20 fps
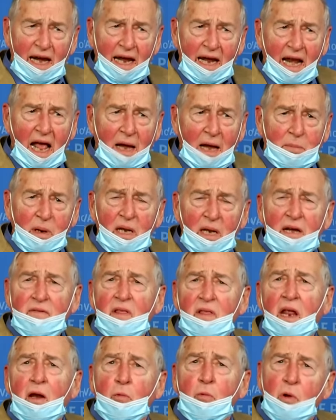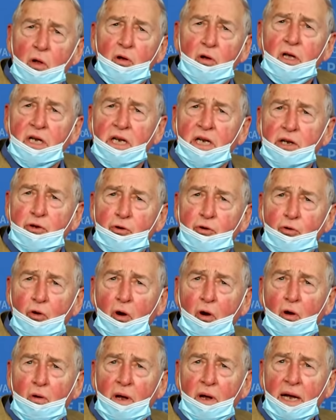growing at twice the
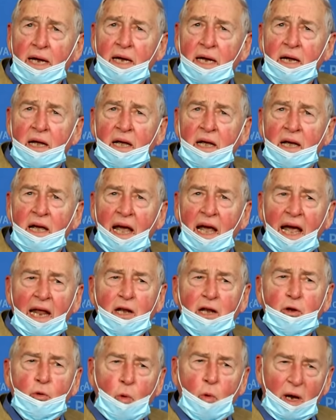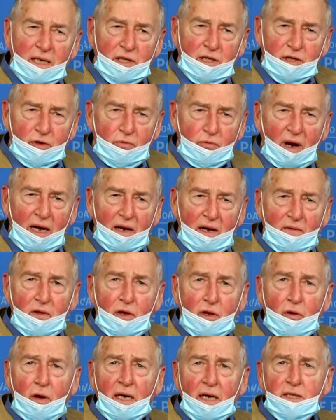rate of the U.S. And I don't
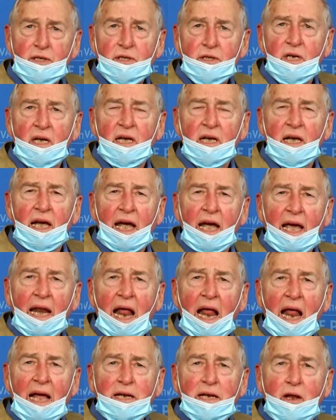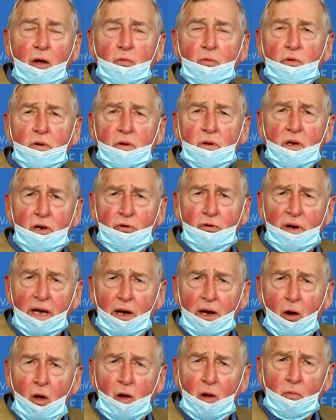agree at all with Larry's proposition
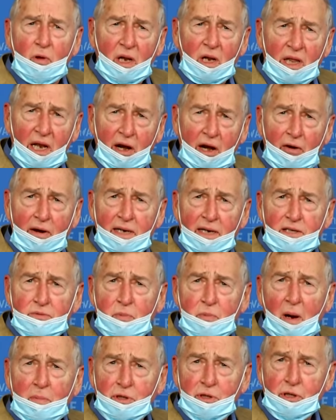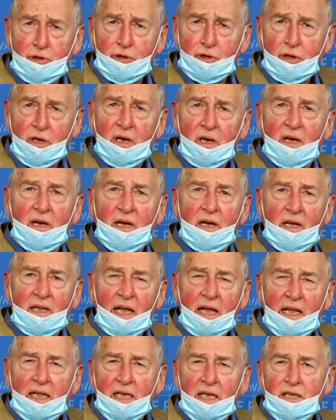that this is simply a matter of
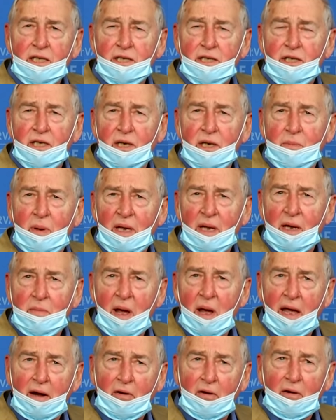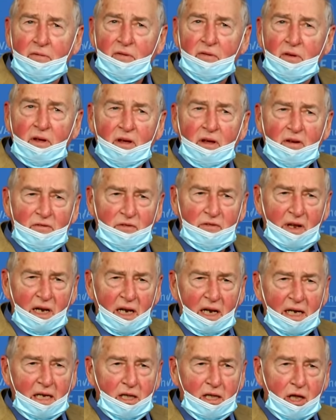fiddling the numbers.
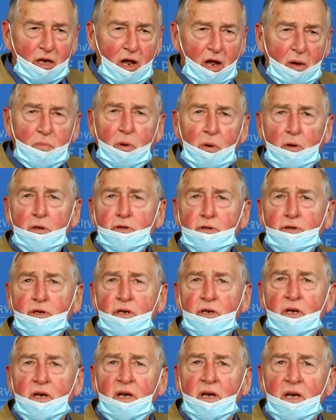If Starbucks